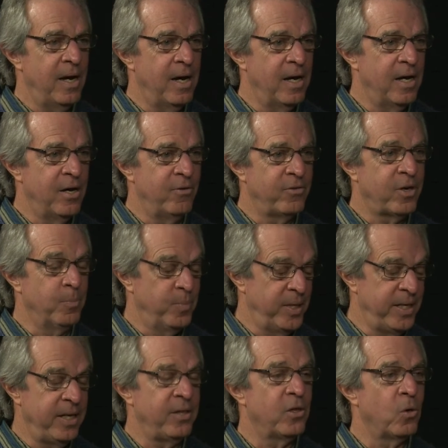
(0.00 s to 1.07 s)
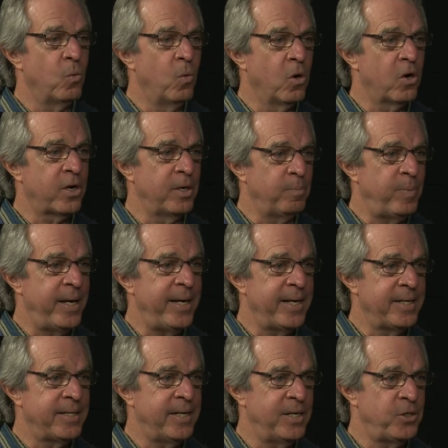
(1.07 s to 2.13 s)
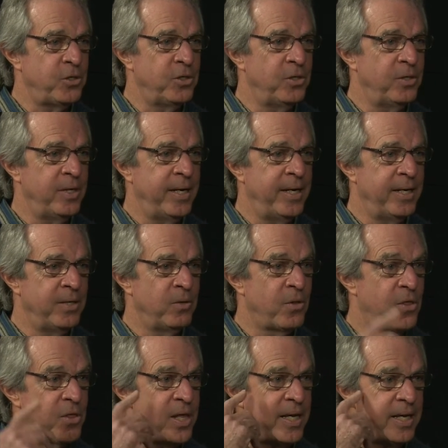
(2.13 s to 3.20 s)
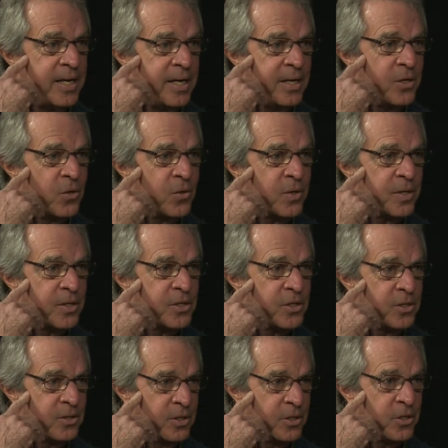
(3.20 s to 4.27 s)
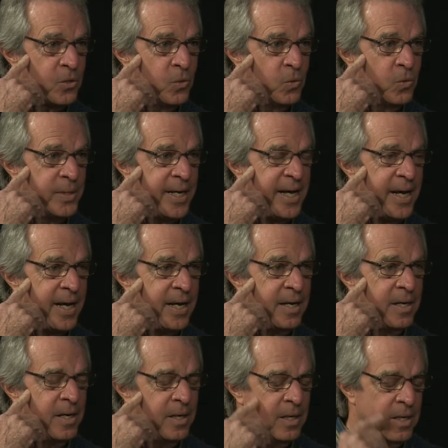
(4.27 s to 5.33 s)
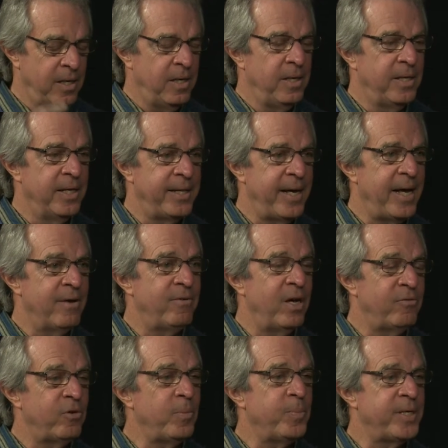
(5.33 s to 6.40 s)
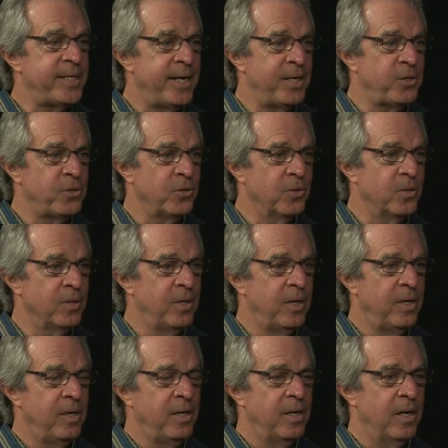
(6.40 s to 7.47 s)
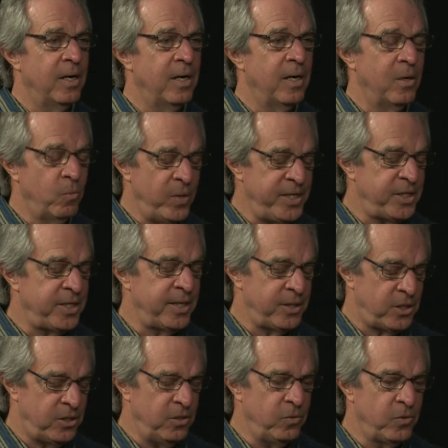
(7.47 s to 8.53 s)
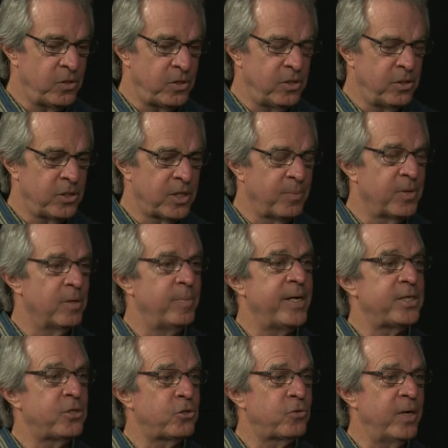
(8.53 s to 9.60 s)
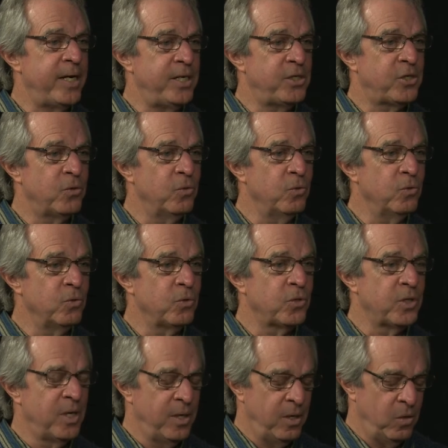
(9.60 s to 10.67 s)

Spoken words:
of completing their work and paying attention and thinking during the school day, that they have every potential. We send students to some of the best trade schools.